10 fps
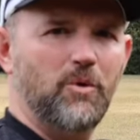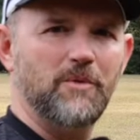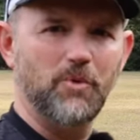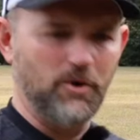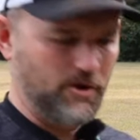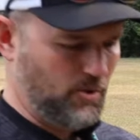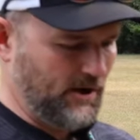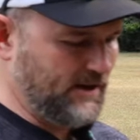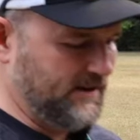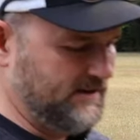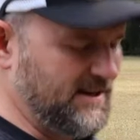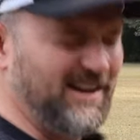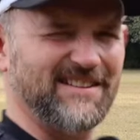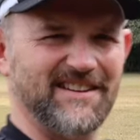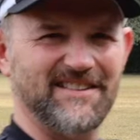do one more quick
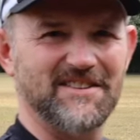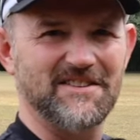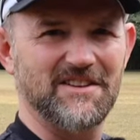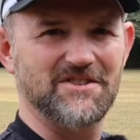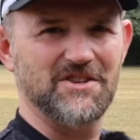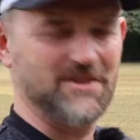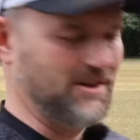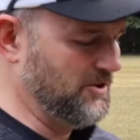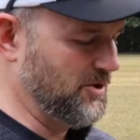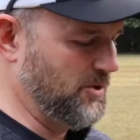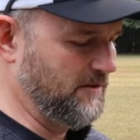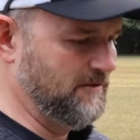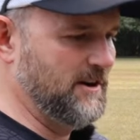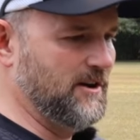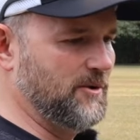test because this is just a little quick
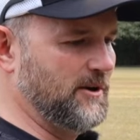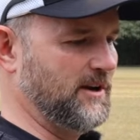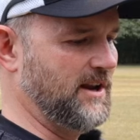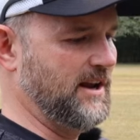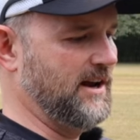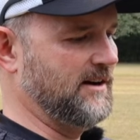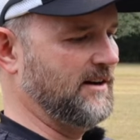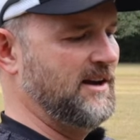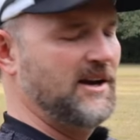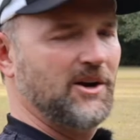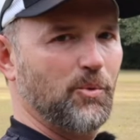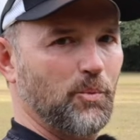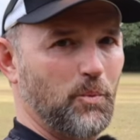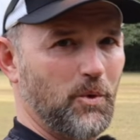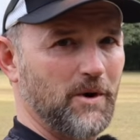video I wanted to get out.
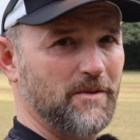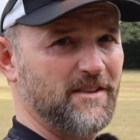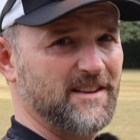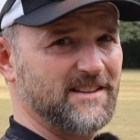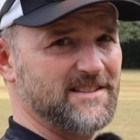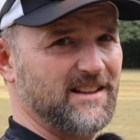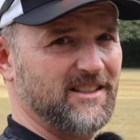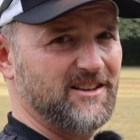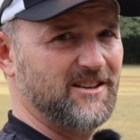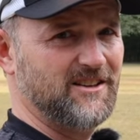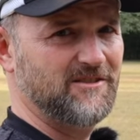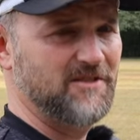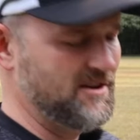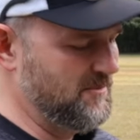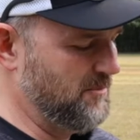One of the things I
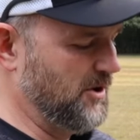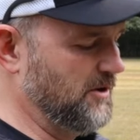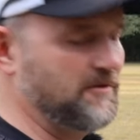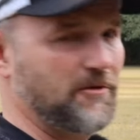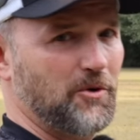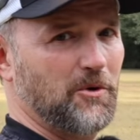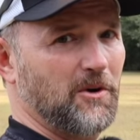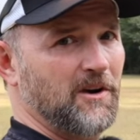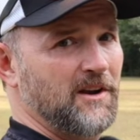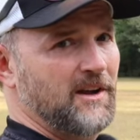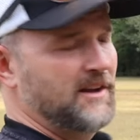love BeRGs for